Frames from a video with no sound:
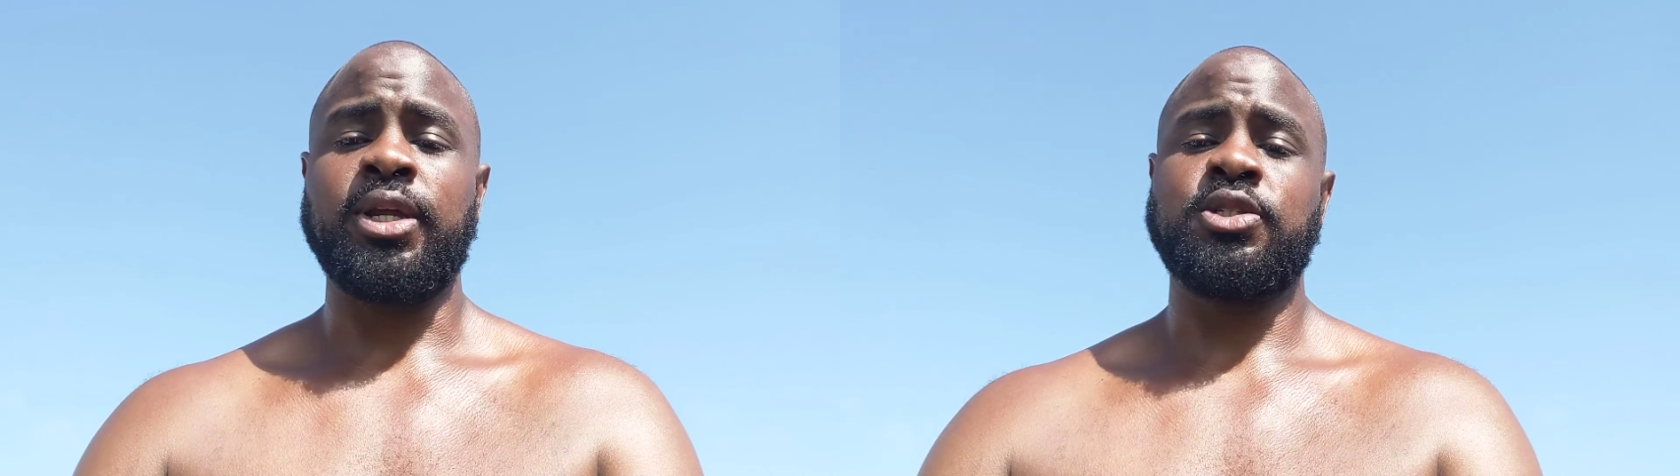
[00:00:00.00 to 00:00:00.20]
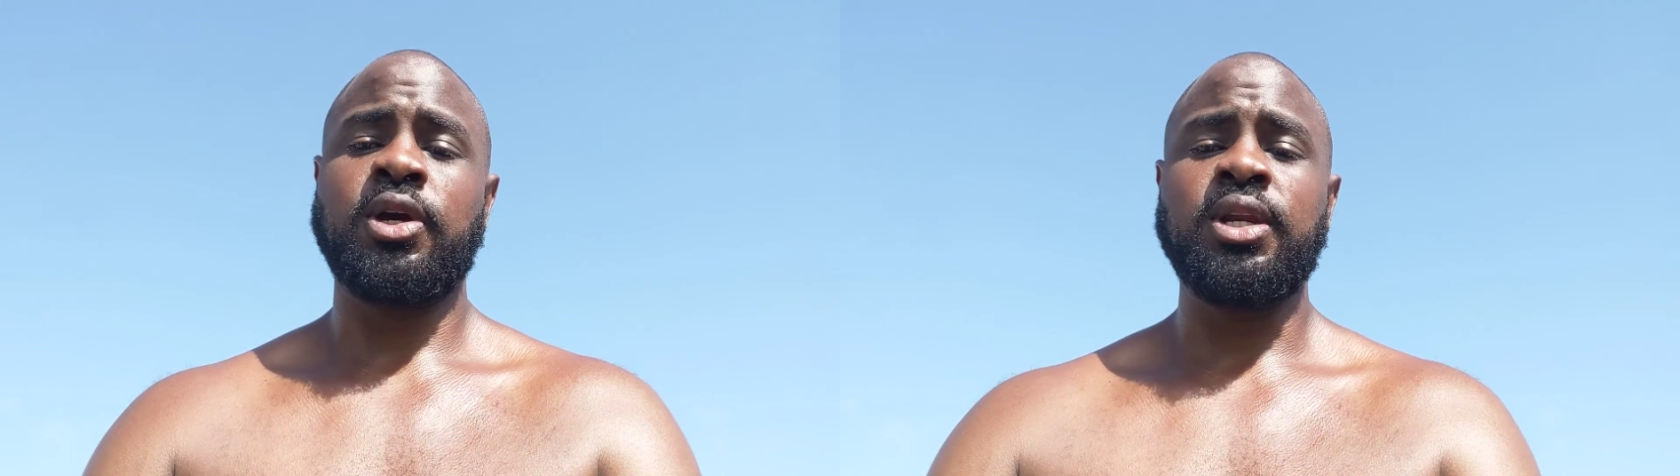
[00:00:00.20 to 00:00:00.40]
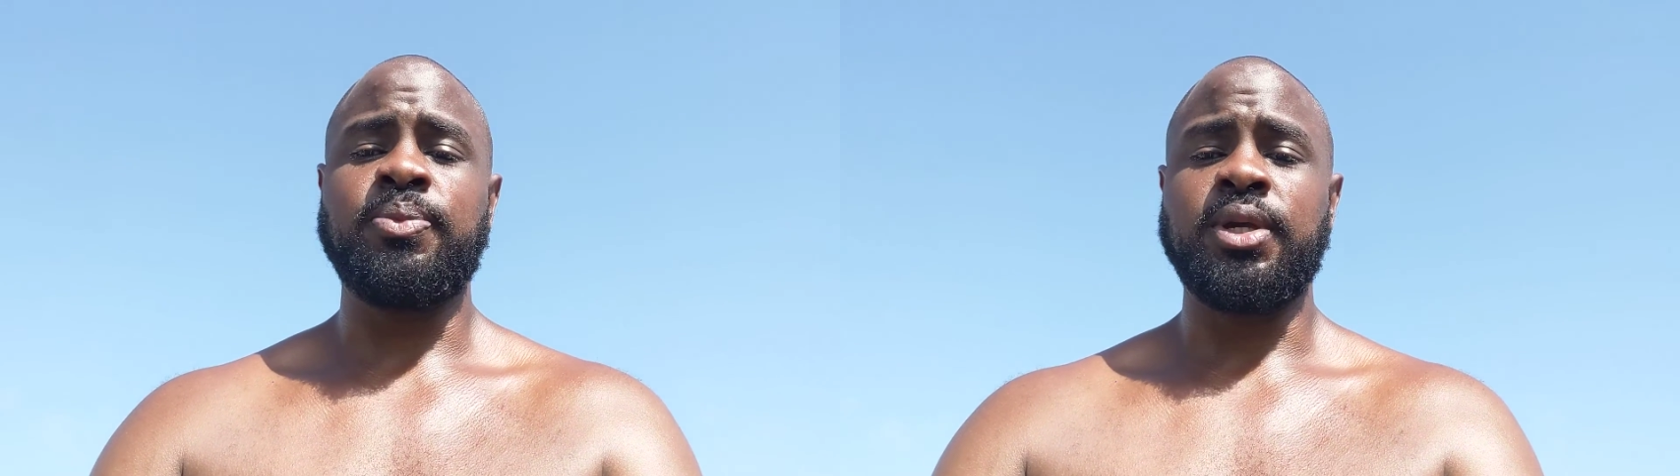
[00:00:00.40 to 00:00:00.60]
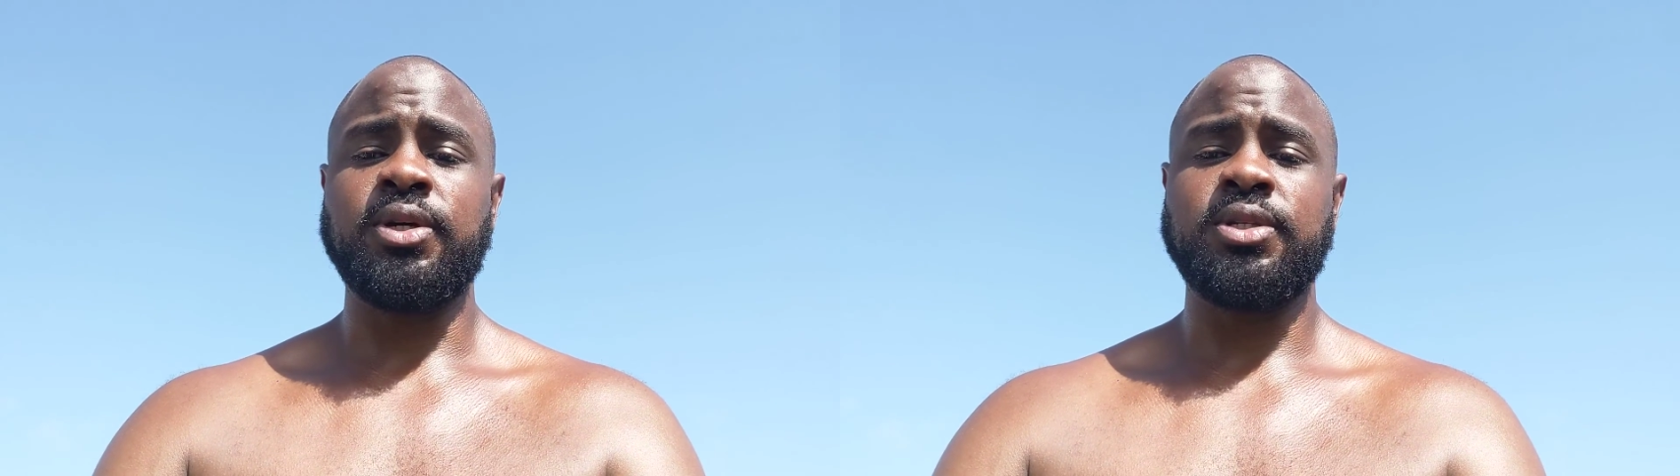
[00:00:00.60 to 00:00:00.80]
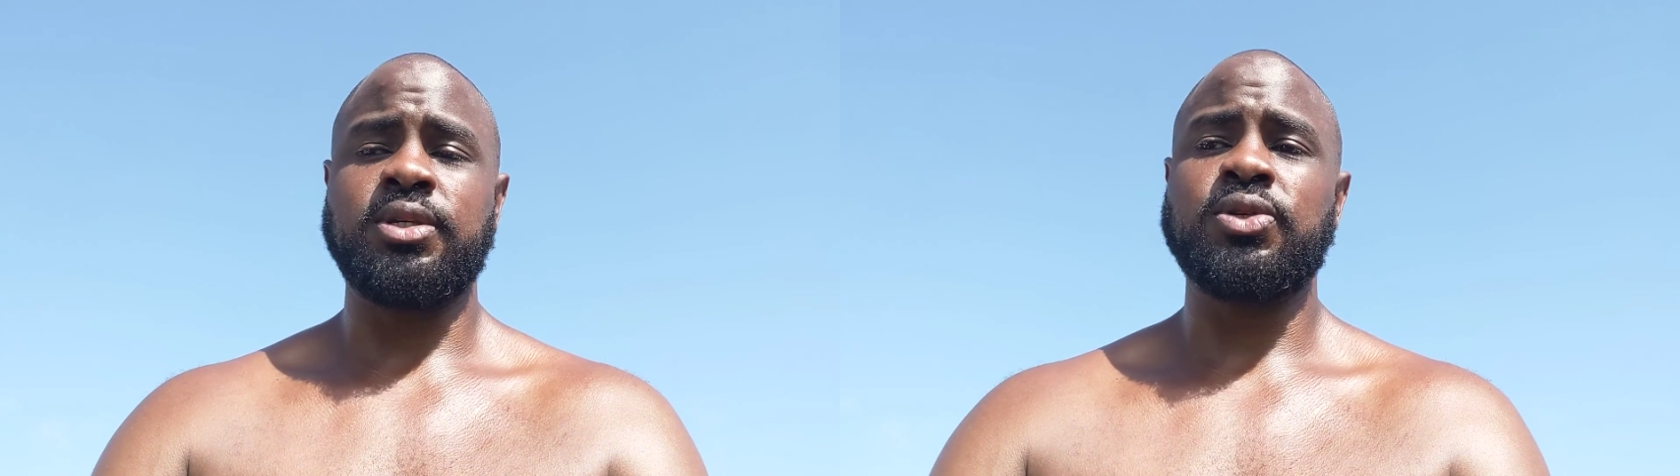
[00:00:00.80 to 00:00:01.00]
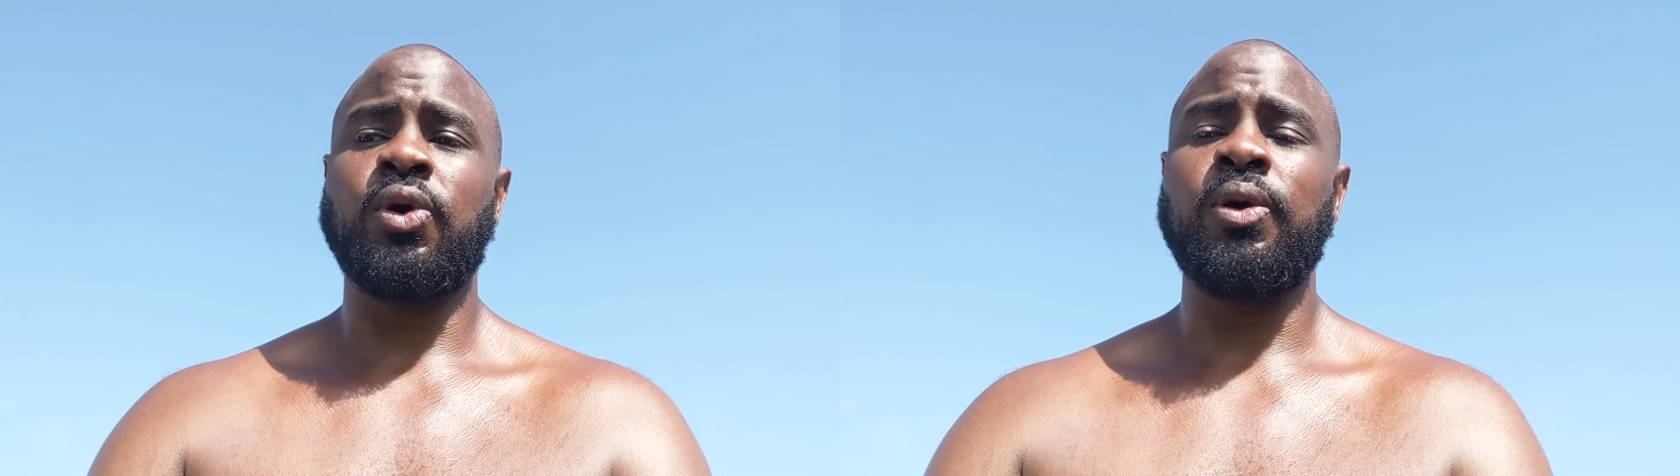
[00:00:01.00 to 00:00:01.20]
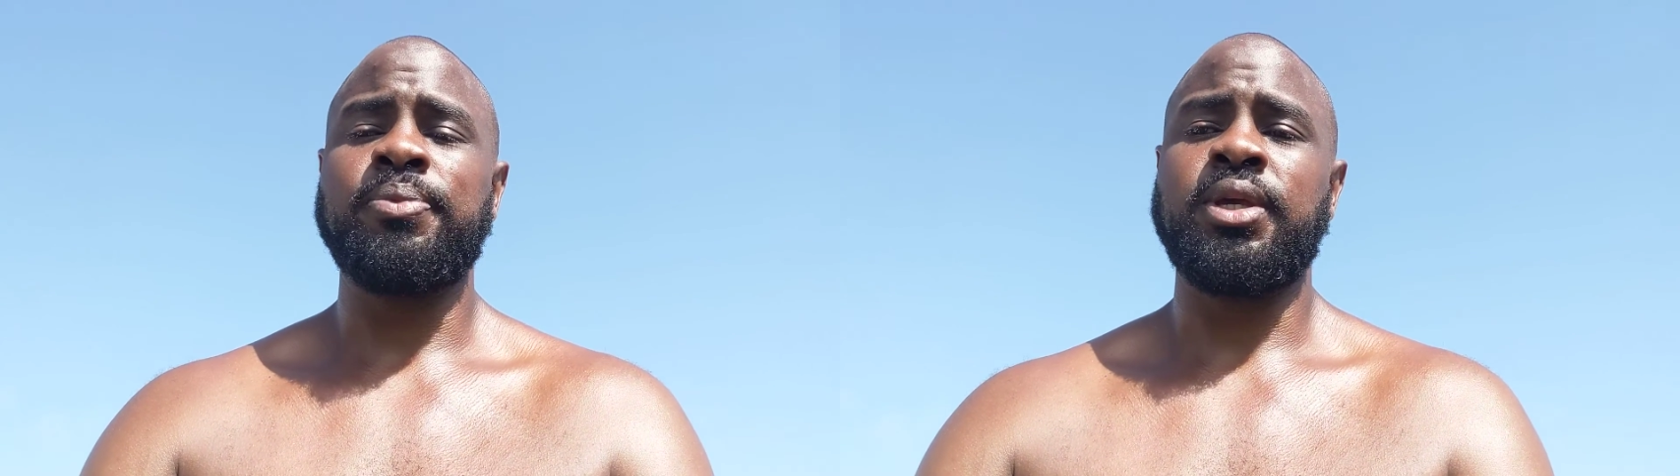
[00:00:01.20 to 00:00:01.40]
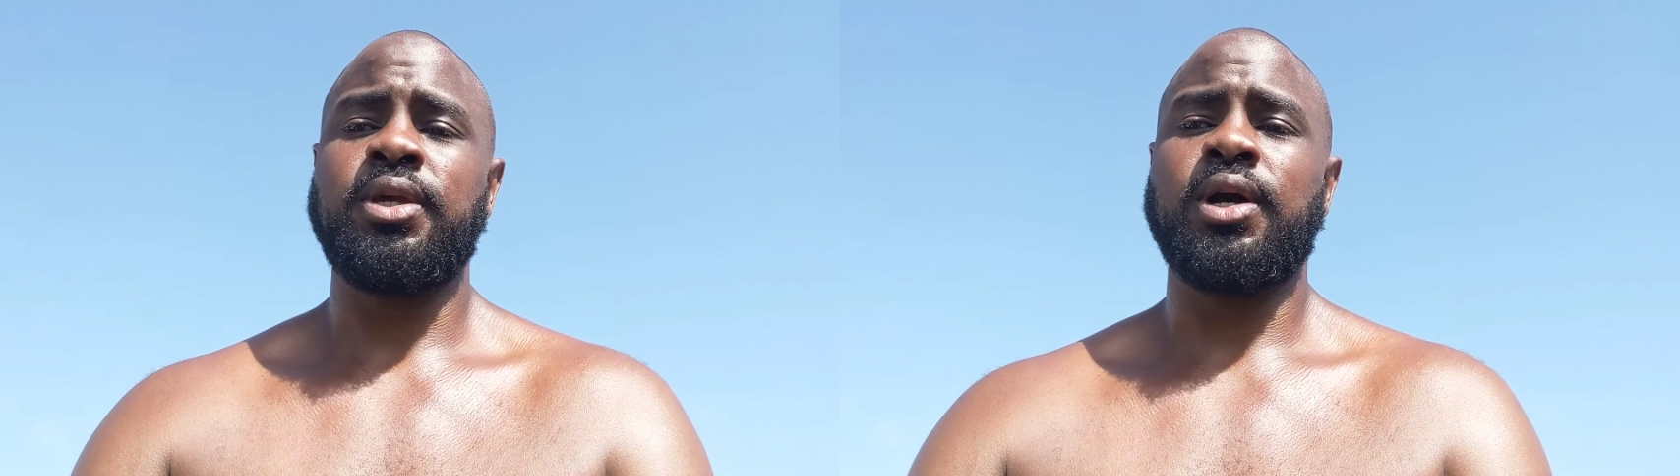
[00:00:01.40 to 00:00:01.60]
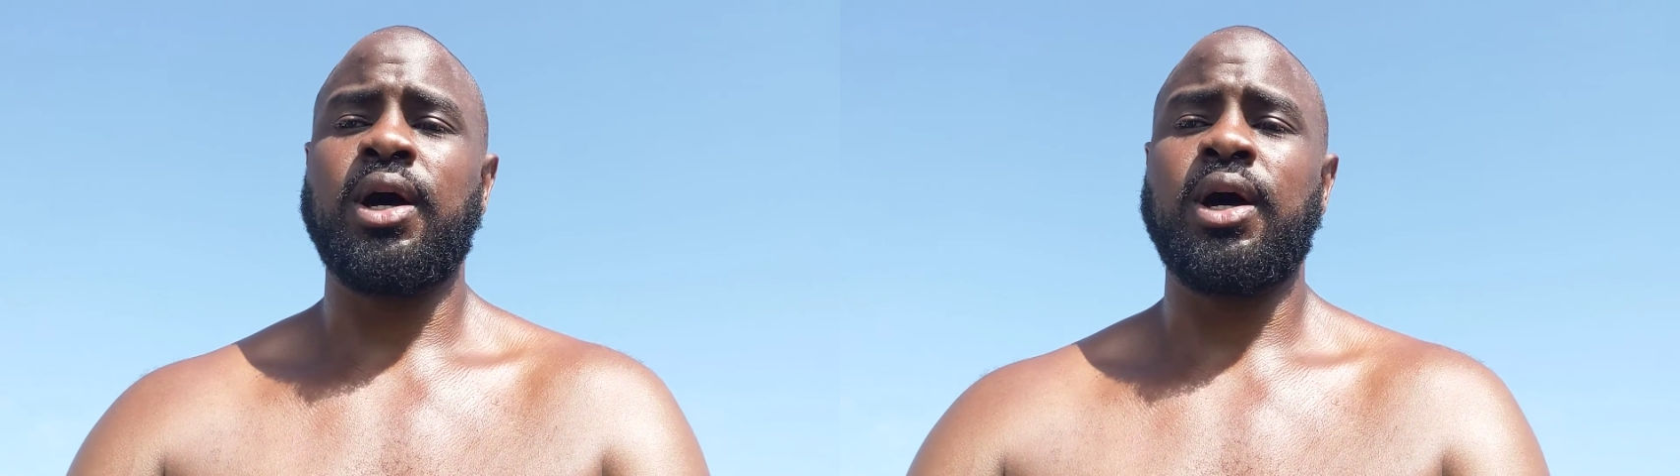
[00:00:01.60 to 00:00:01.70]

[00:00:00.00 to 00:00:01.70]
journey because it taught me